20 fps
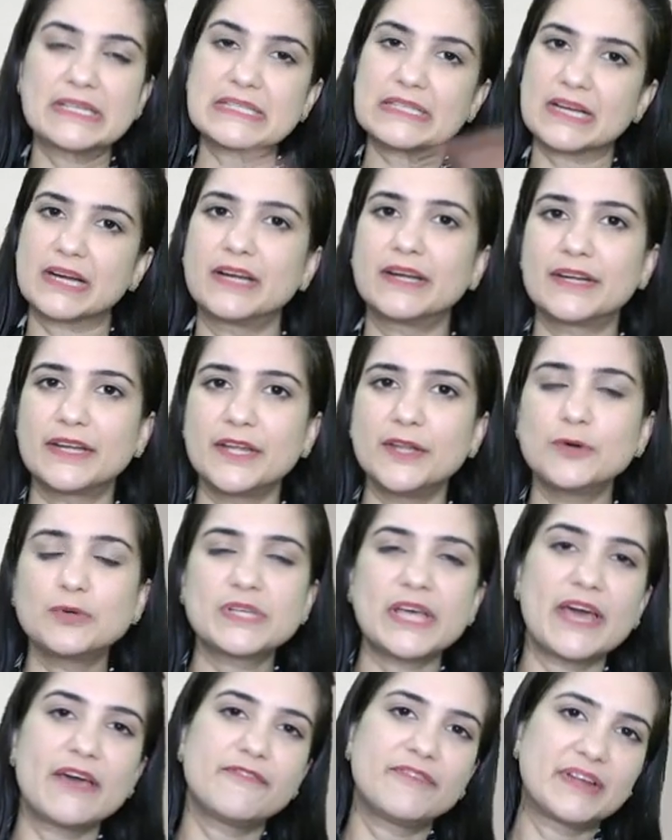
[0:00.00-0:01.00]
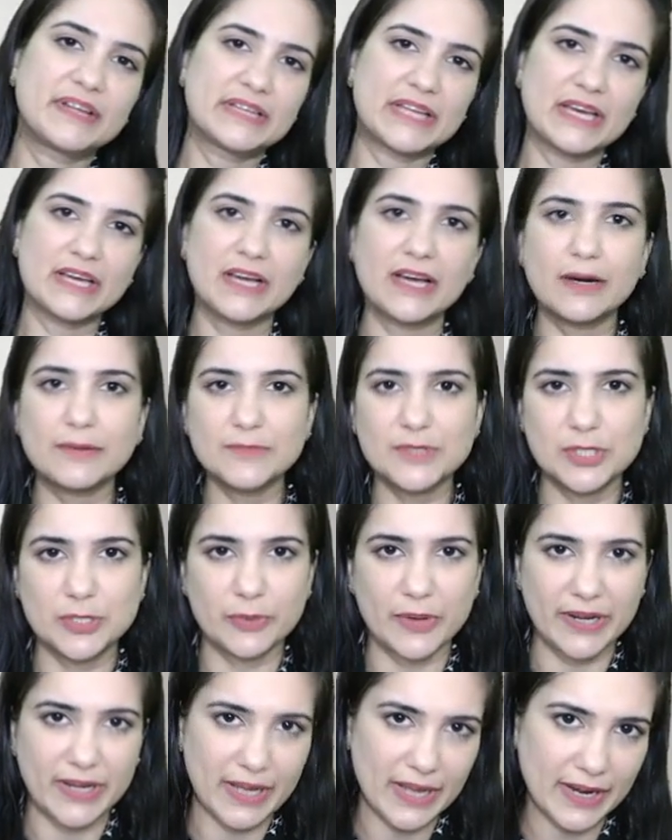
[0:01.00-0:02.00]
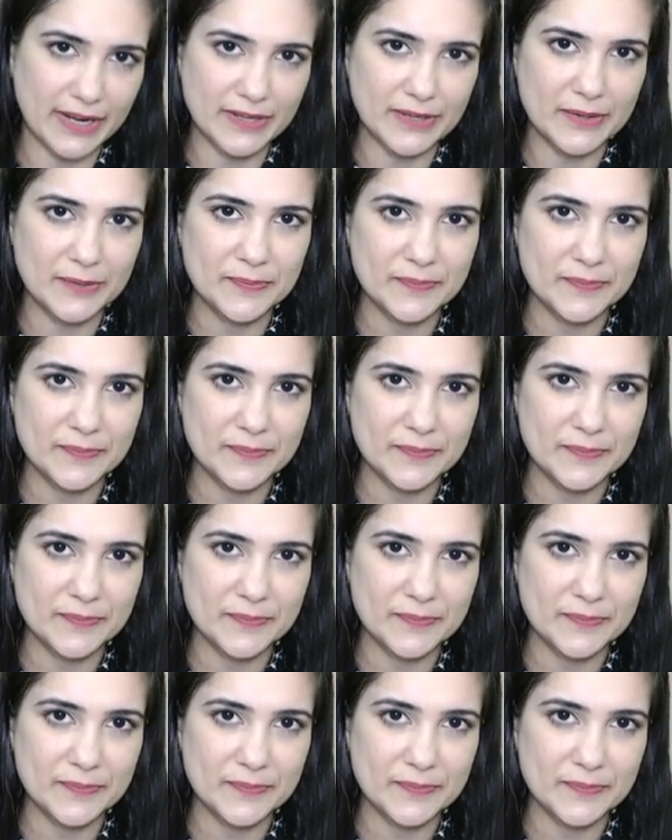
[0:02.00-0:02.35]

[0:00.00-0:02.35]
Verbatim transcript: continues, everything comes to an end.